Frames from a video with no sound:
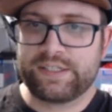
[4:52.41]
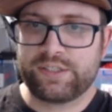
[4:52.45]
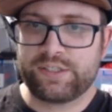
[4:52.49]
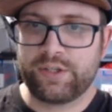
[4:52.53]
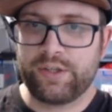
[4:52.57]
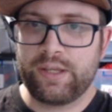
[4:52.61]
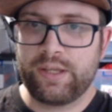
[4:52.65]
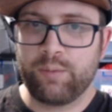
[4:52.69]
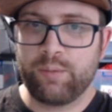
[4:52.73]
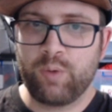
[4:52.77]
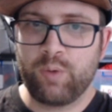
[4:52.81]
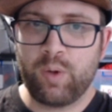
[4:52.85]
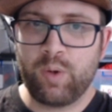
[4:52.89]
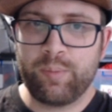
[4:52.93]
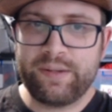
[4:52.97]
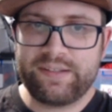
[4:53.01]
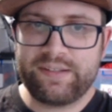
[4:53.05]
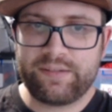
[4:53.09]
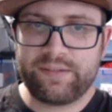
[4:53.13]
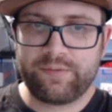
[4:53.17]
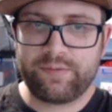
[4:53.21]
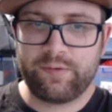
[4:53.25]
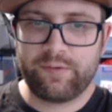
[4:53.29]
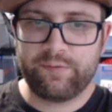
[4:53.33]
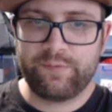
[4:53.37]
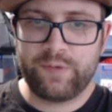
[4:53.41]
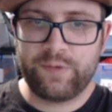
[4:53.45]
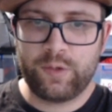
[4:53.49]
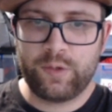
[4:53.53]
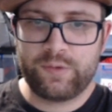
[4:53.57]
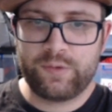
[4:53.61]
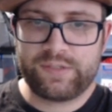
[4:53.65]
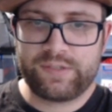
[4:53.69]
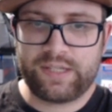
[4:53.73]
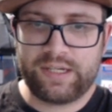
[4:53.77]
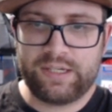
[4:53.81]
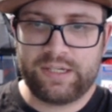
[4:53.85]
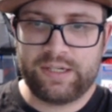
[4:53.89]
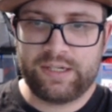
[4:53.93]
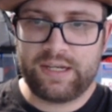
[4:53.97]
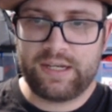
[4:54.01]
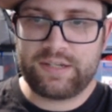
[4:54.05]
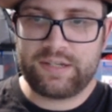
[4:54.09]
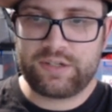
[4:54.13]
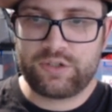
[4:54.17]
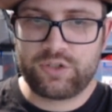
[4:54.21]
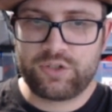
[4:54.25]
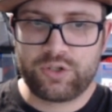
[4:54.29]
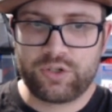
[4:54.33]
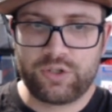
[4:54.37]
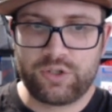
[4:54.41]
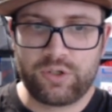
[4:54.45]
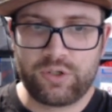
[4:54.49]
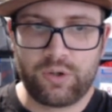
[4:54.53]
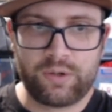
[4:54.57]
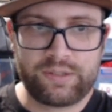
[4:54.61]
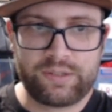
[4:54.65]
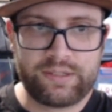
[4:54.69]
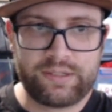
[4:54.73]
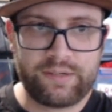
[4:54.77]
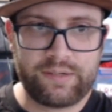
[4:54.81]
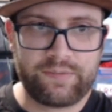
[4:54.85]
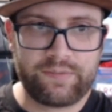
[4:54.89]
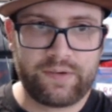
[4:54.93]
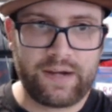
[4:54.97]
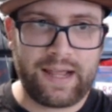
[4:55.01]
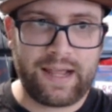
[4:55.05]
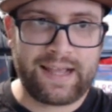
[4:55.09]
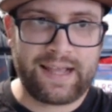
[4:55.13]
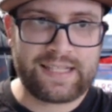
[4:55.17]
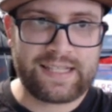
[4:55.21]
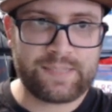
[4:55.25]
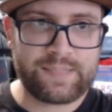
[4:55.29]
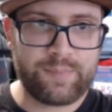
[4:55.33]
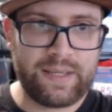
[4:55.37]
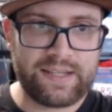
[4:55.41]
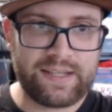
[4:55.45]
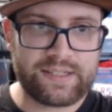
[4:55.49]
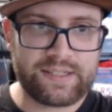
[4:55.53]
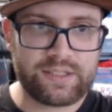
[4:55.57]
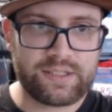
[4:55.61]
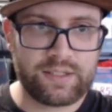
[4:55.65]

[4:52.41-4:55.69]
So there will be different fields that you need to do on different aspects.